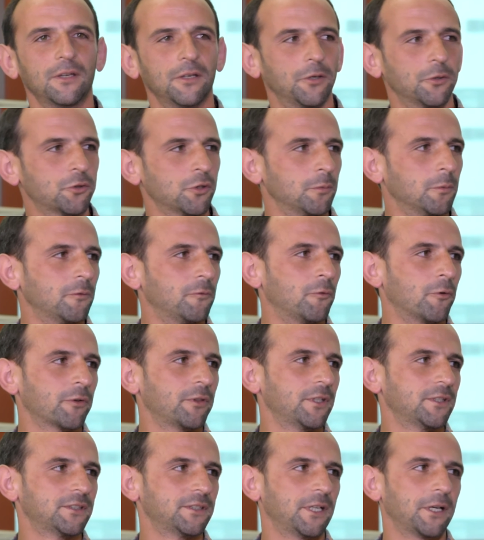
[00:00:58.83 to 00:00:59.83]
October 4th,
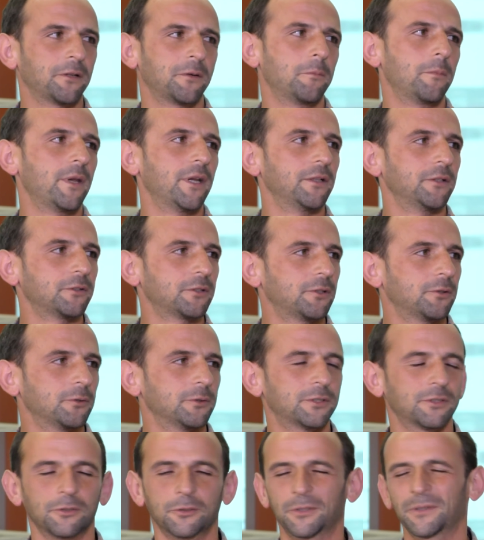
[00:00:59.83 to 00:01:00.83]
they sent out a mailer to
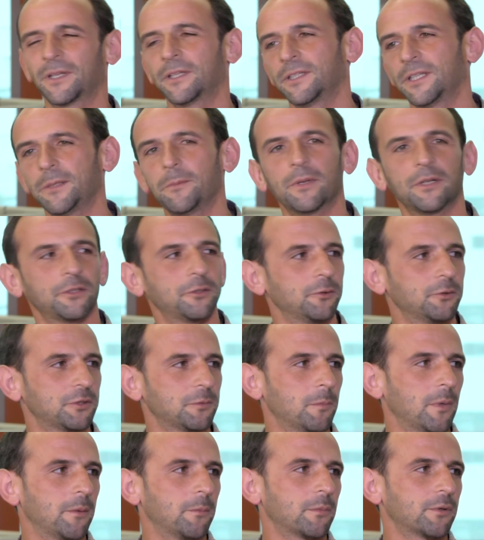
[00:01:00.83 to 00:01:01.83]
its, or an email to
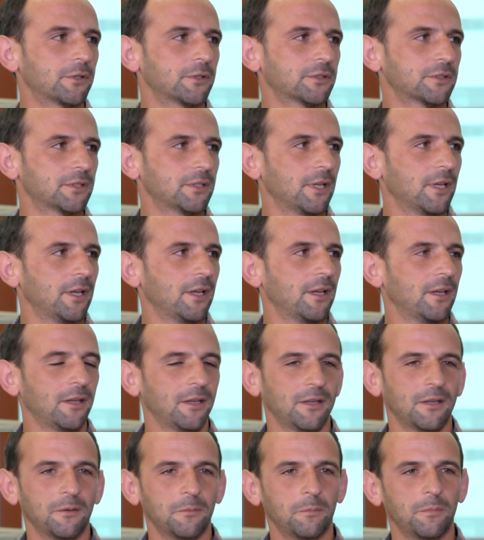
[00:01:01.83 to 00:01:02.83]
its members,
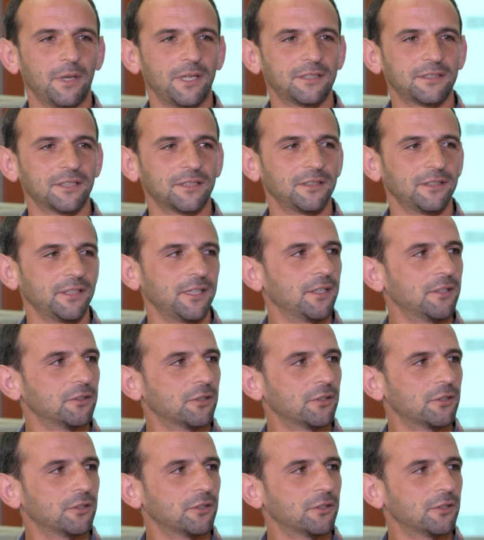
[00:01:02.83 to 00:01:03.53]
basically